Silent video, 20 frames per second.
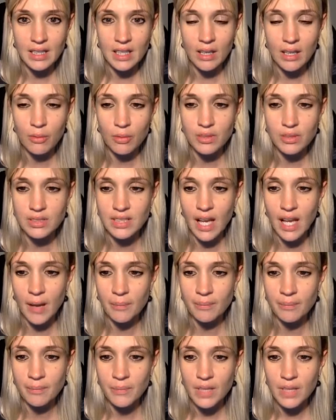It was, I
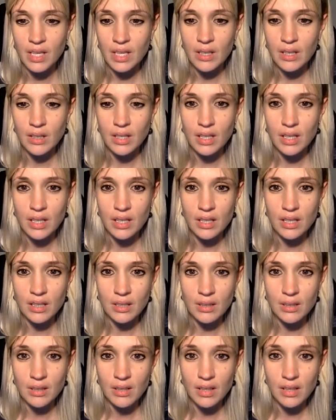
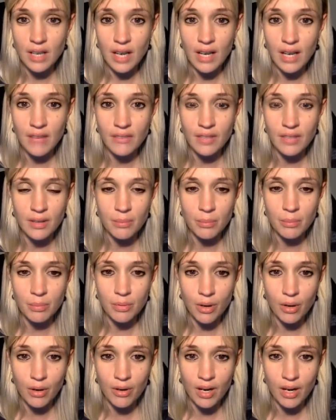have the
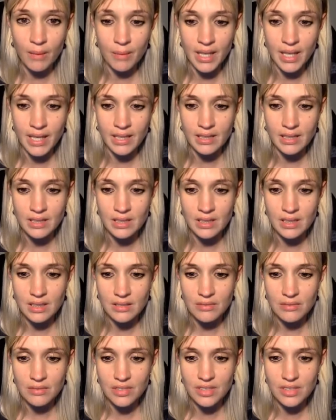programming
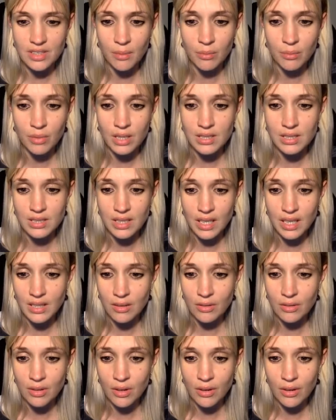for some reason. I
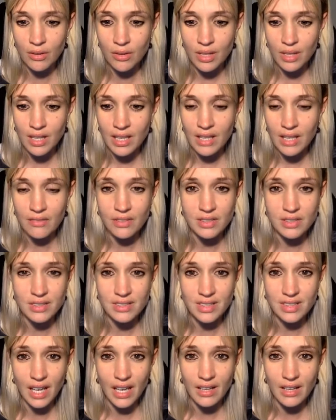don't know if it's a
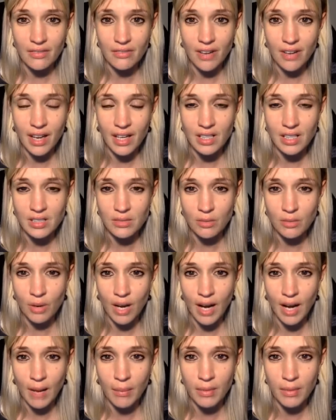side effect of
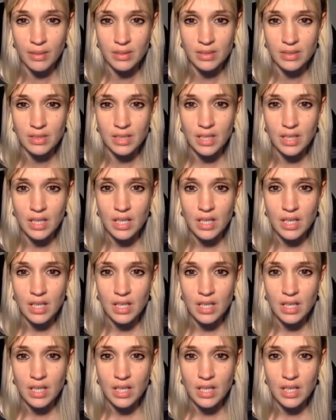what happened,